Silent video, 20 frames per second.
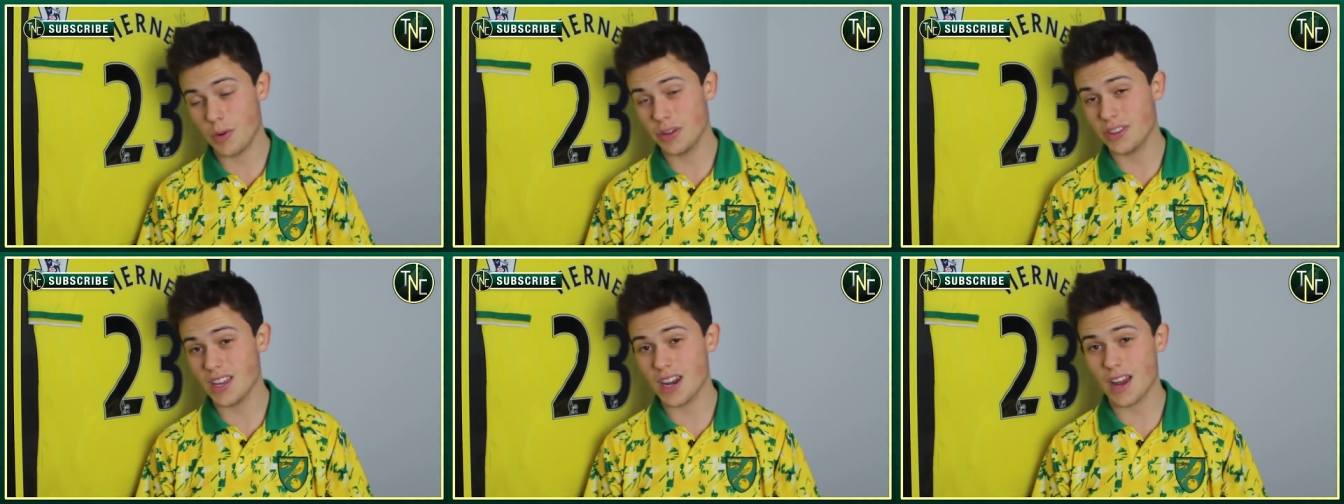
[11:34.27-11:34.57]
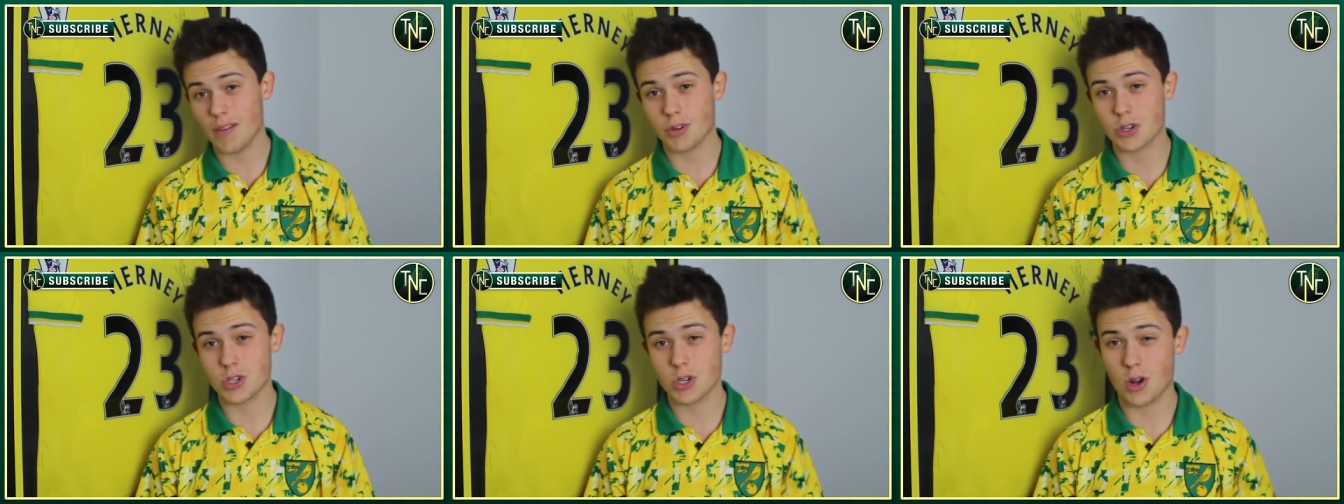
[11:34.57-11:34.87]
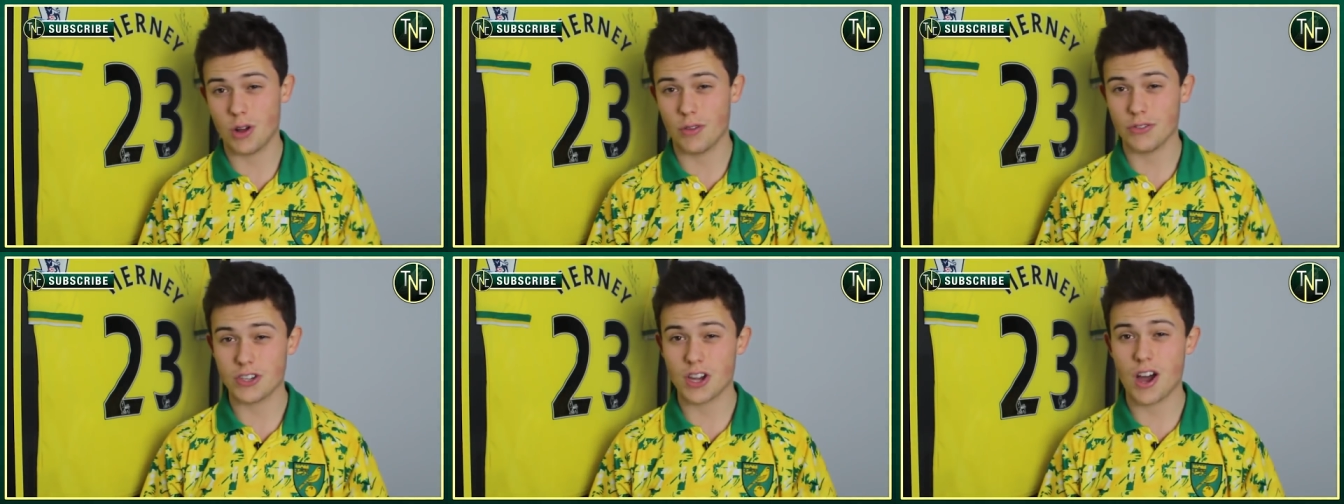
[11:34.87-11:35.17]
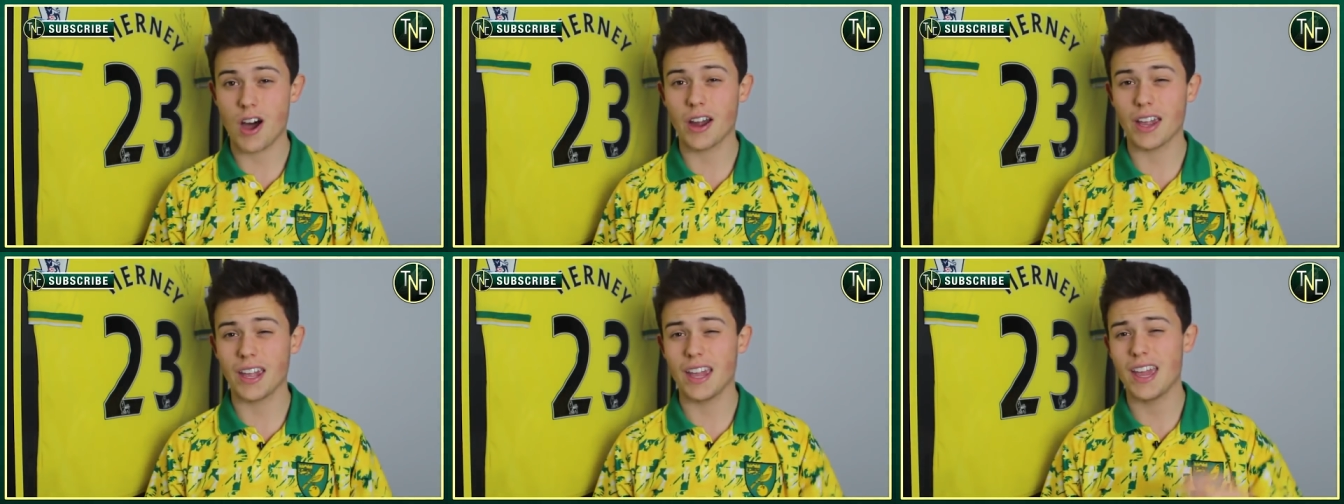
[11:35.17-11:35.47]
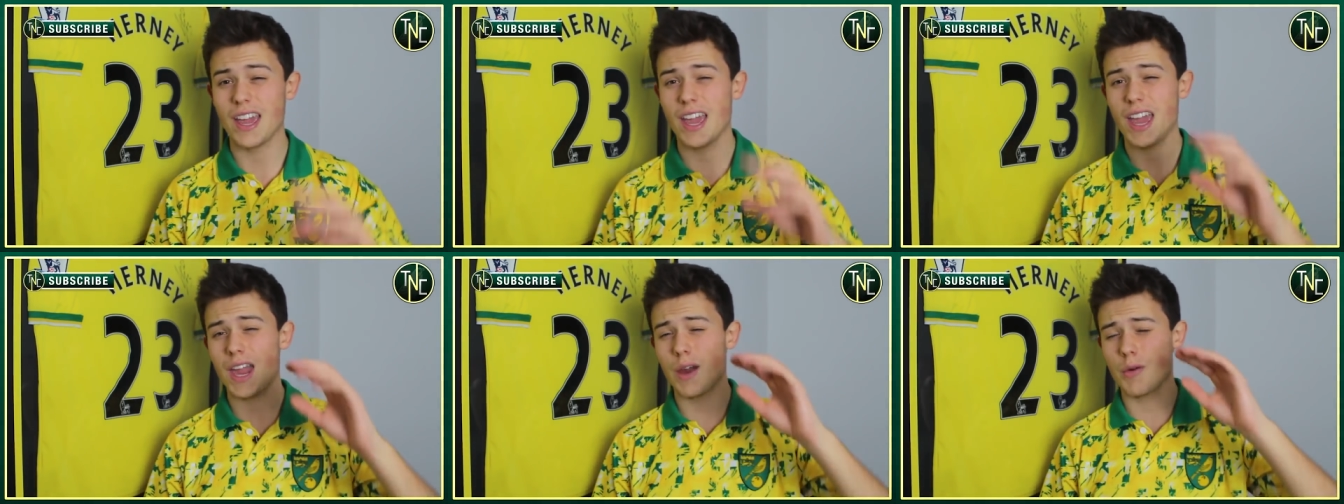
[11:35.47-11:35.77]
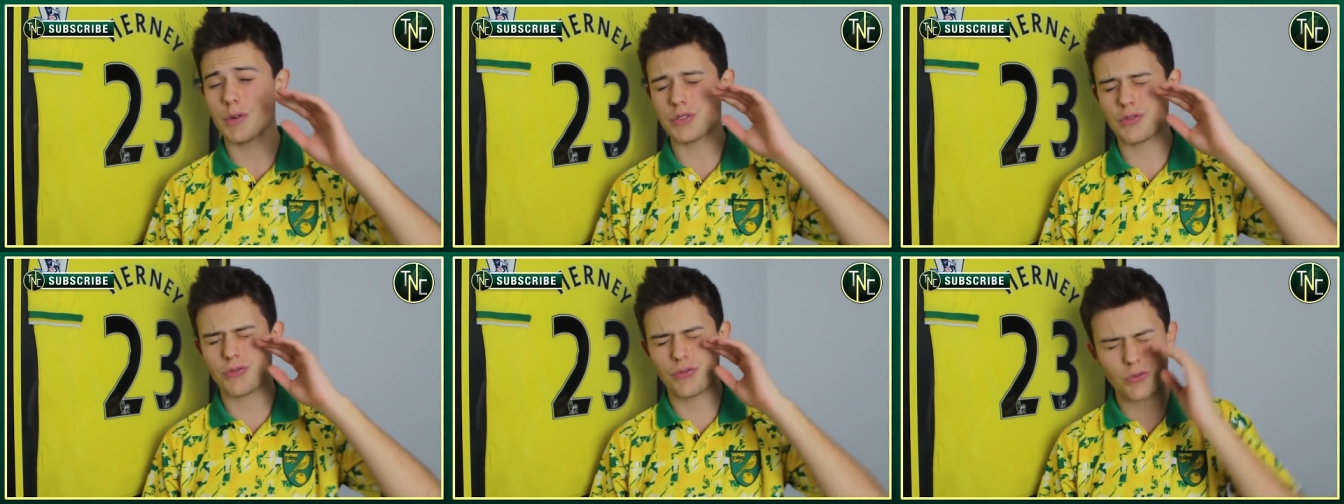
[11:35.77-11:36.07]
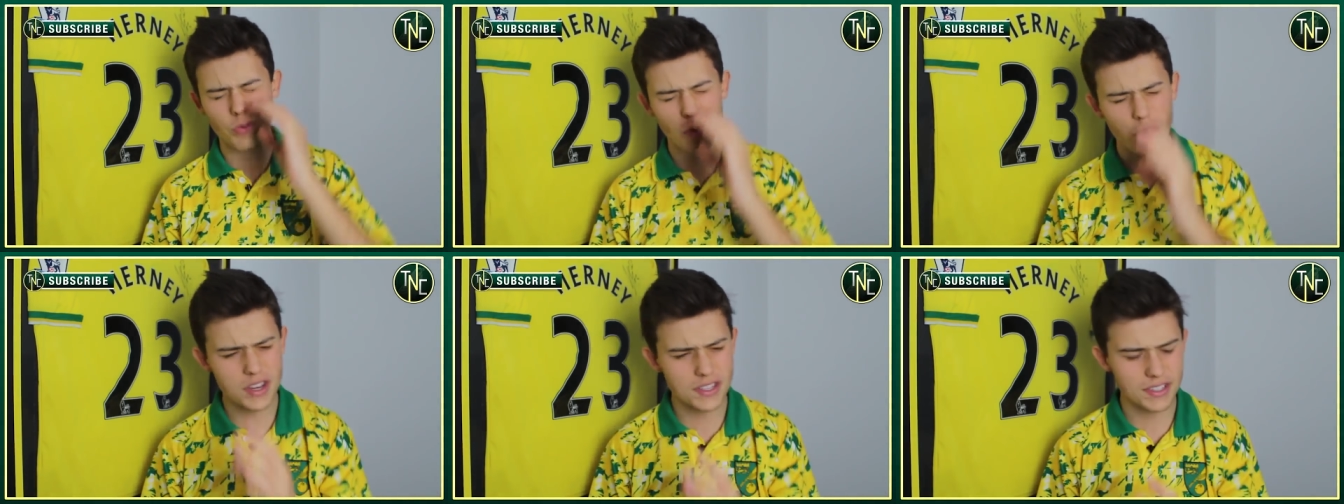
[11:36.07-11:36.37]
we didn't have a shot on target, it was
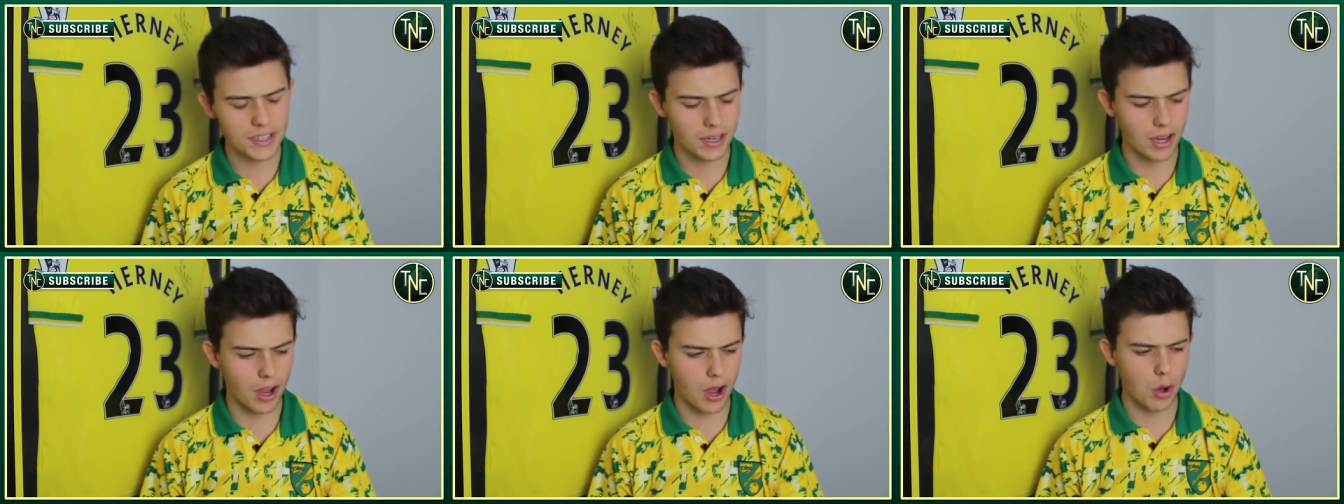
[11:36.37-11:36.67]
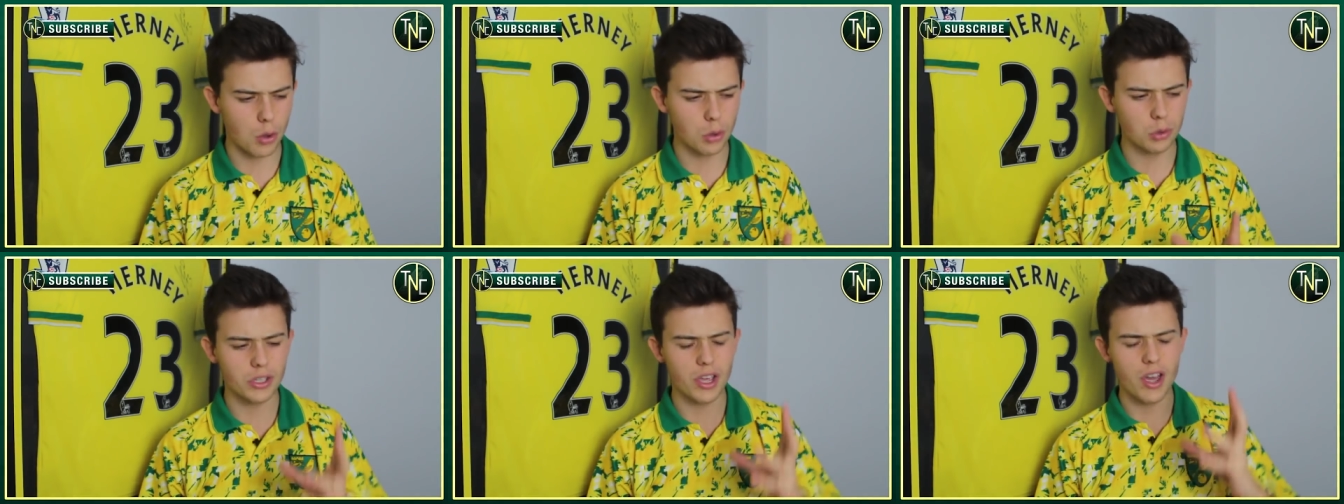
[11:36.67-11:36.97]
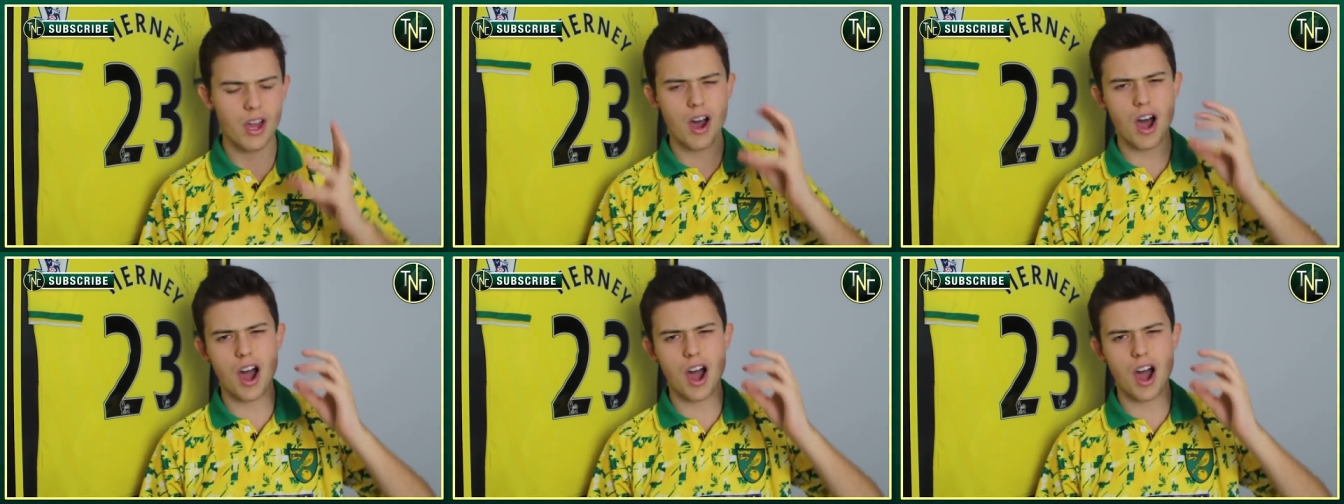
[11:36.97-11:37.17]
freezing cold,